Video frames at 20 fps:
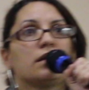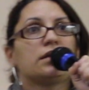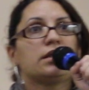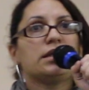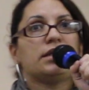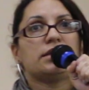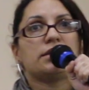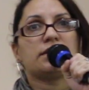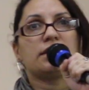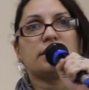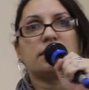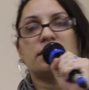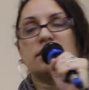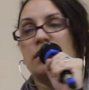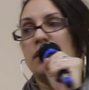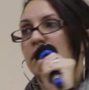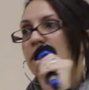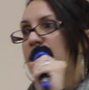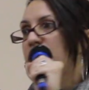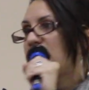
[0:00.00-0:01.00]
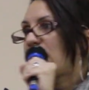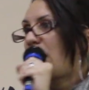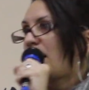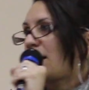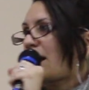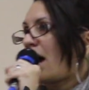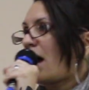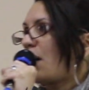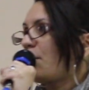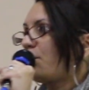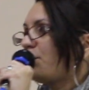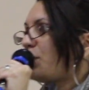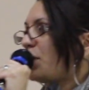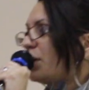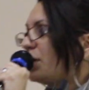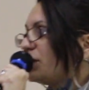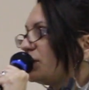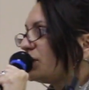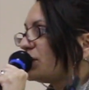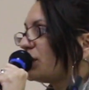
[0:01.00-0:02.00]
These systems are not
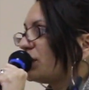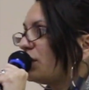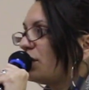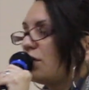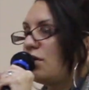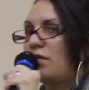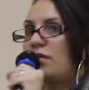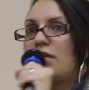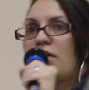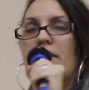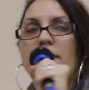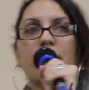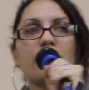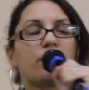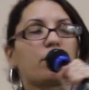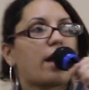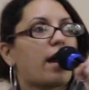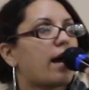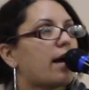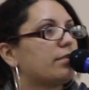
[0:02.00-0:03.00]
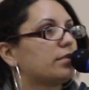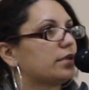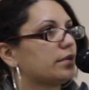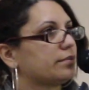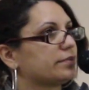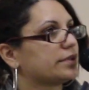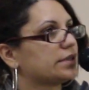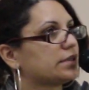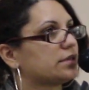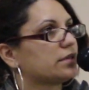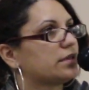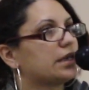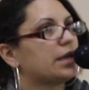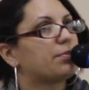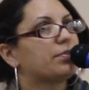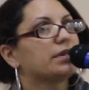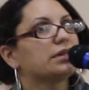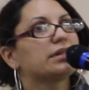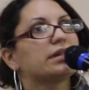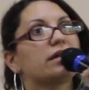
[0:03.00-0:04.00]
personal problems.
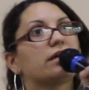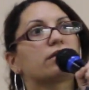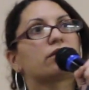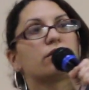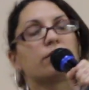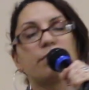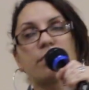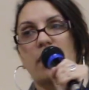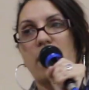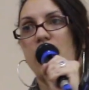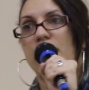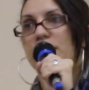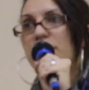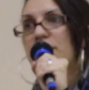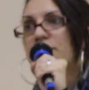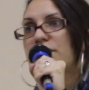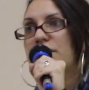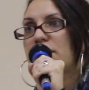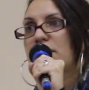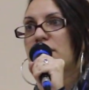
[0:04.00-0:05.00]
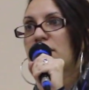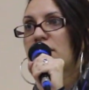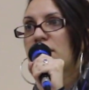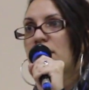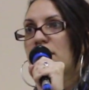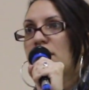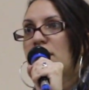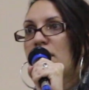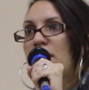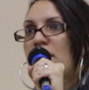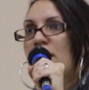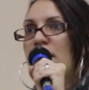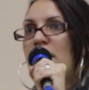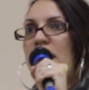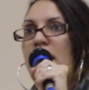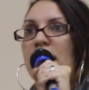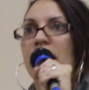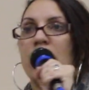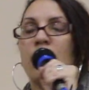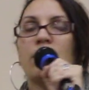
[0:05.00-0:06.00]
They're political problems.
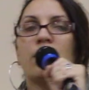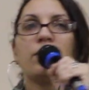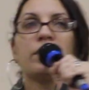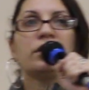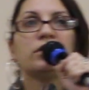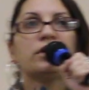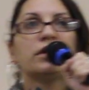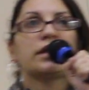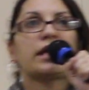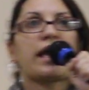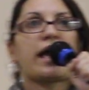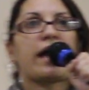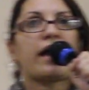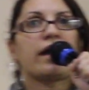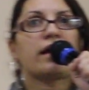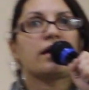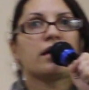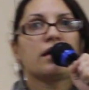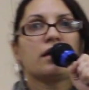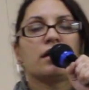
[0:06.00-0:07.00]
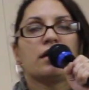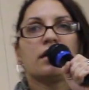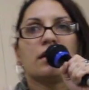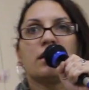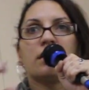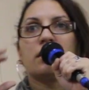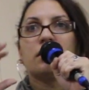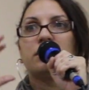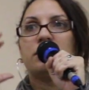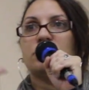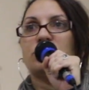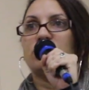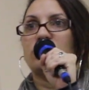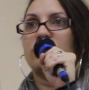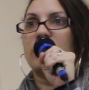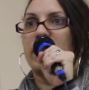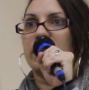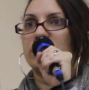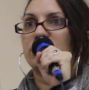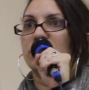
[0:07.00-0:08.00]
And when we look at the
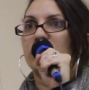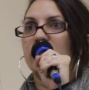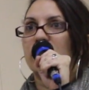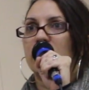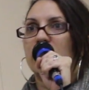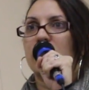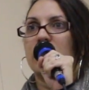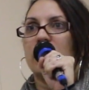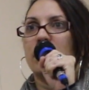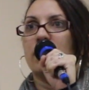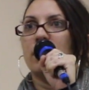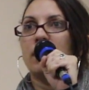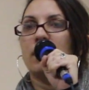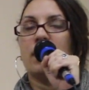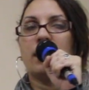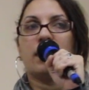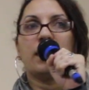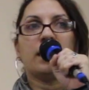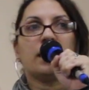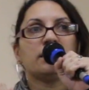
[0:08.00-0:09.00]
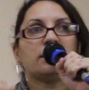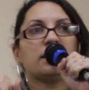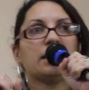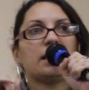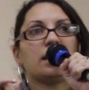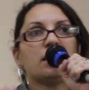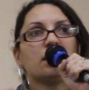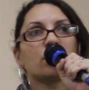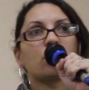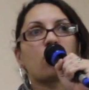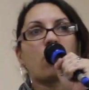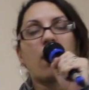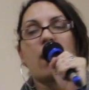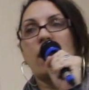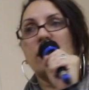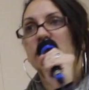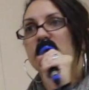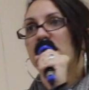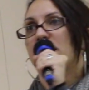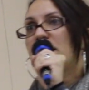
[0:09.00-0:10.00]
structure and the
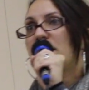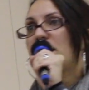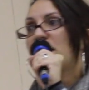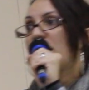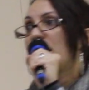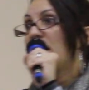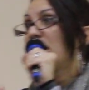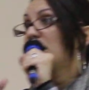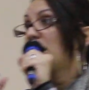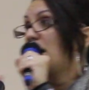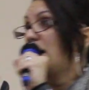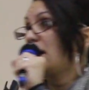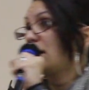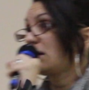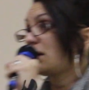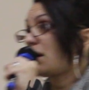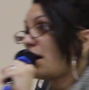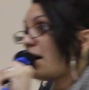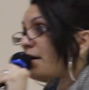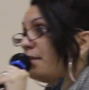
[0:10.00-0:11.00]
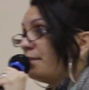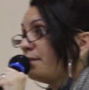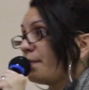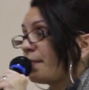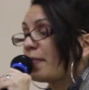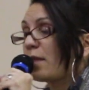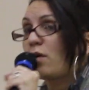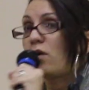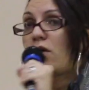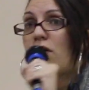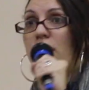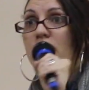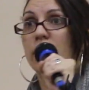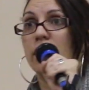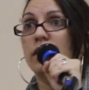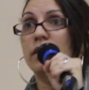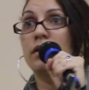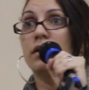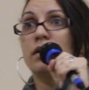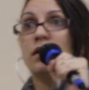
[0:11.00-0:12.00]
inequality in income or
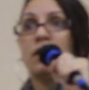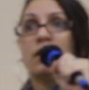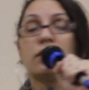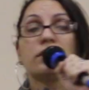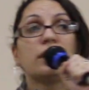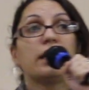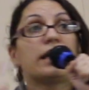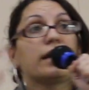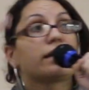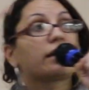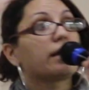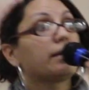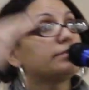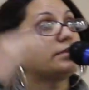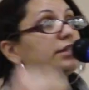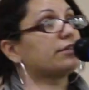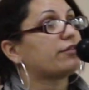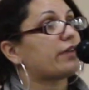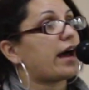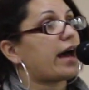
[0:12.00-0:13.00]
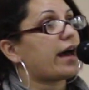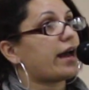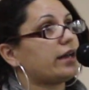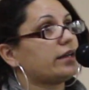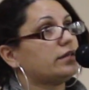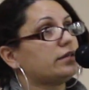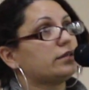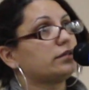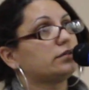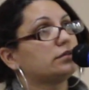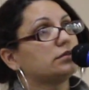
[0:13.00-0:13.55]
the income divide,